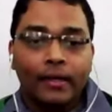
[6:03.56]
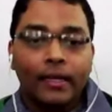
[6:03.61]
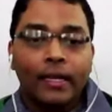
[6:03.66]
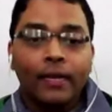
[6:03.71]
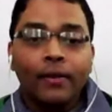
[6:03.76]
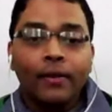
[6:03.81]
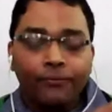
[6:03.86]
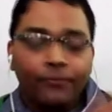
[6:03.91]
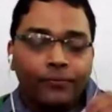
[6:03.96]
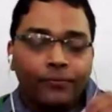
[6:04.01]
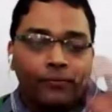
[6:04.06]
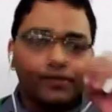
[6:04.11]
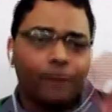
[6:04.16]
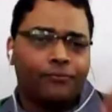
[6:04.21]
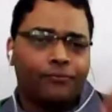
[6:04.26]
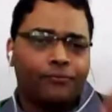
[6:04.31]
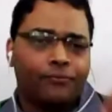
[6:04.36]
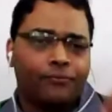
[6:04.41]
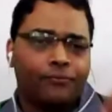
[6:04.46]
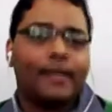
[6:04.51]
even if I
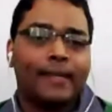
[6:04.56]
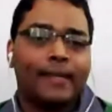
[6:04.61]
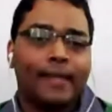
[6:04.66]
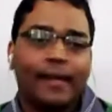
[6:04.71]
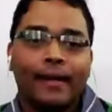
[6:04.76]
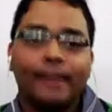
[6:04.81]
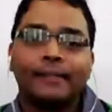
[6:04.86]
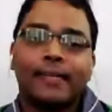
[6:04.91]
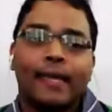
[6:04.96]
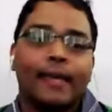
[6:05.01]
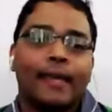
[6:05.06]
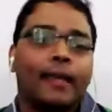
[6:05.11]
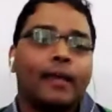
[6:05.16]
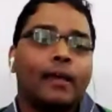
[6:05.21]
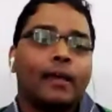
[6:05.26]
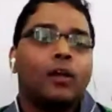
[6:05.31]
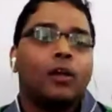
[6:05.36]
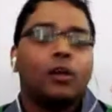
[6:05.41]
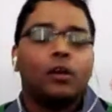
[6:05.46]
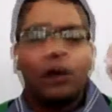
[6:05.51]
take, let's say
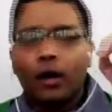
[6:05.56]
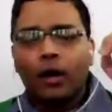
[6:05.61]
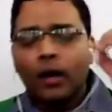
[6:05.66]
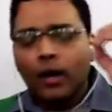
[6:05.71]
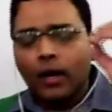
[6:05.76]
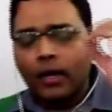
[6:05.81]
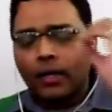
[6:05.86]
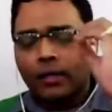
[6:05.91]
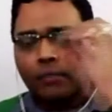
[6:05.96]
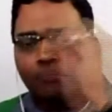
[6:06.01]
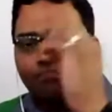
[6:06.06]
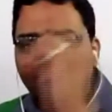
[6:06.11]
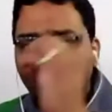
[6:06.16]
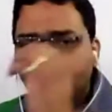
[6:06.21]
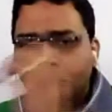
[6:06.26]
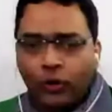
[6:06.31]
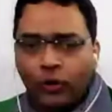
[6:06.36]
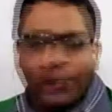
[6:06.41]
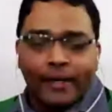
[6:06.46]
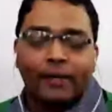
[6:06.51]

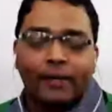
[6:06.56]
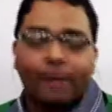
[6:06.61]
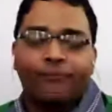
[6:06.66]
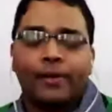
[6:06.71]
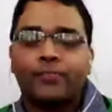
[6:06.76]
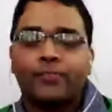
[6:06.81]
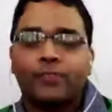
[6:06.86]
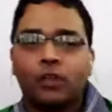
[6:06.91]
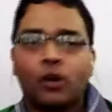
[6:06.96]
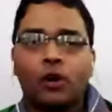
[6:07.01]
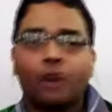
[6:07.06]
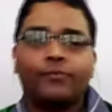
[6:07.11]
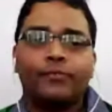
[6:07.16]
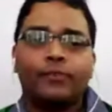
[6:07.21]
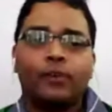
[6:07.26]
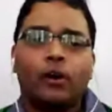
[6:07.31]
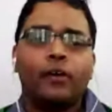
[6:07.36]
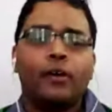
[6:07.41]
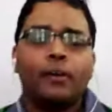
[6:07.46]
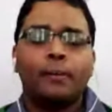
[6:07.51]
25th of
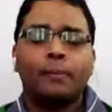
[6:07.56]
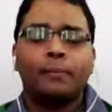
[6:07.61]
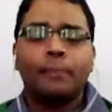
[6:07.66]
November